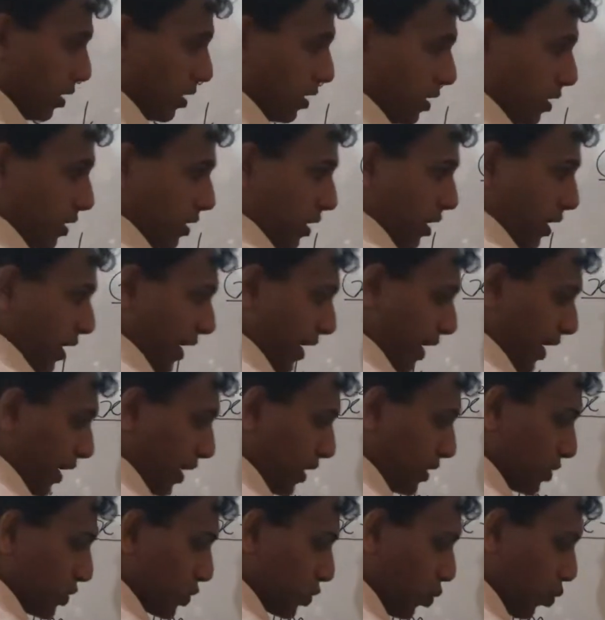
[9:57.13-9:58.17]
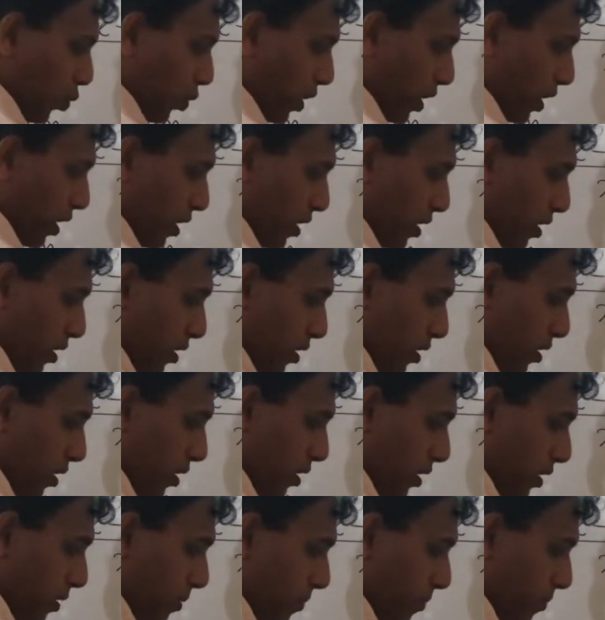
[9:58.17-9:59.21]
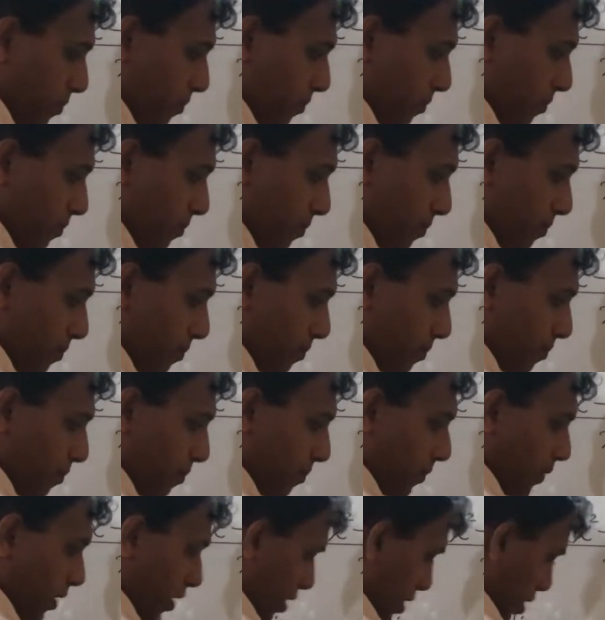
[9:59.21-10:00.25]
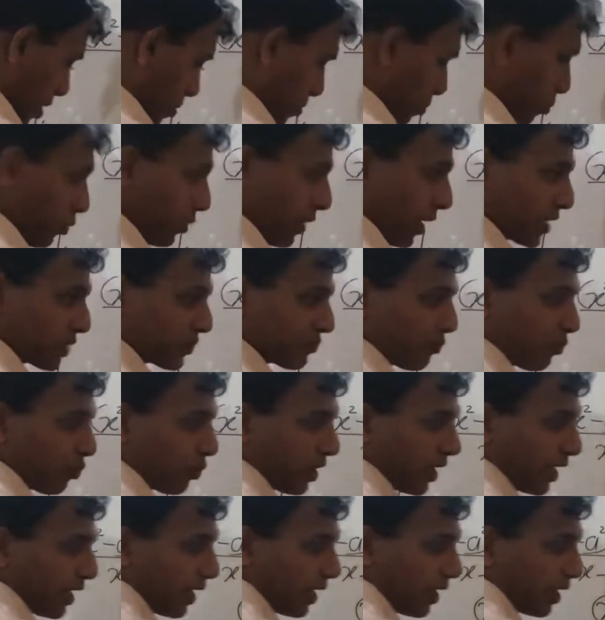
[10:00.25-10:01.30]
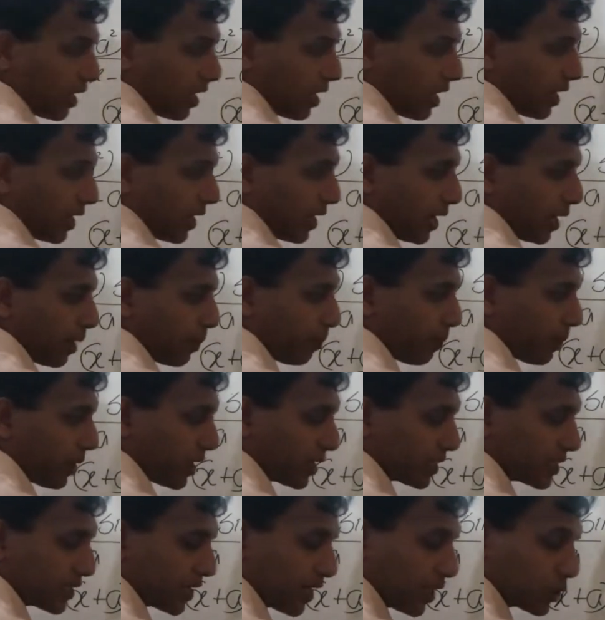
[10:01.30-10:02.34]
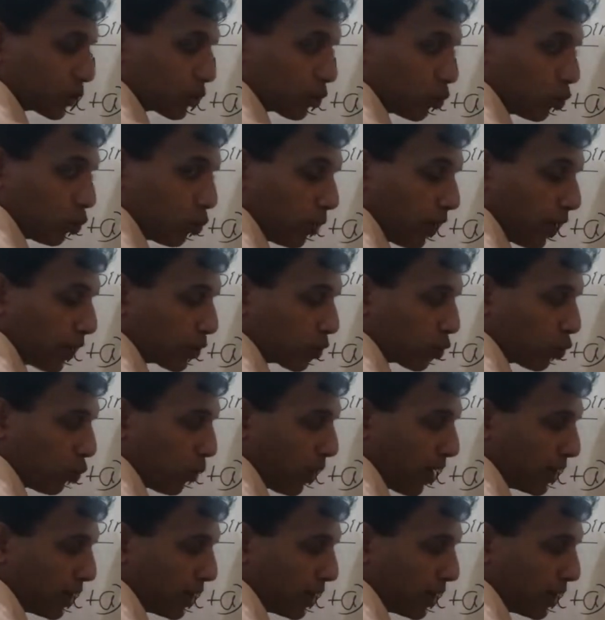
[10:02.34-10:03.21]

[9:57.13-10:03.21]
a here a square, put x for a plus a, 2a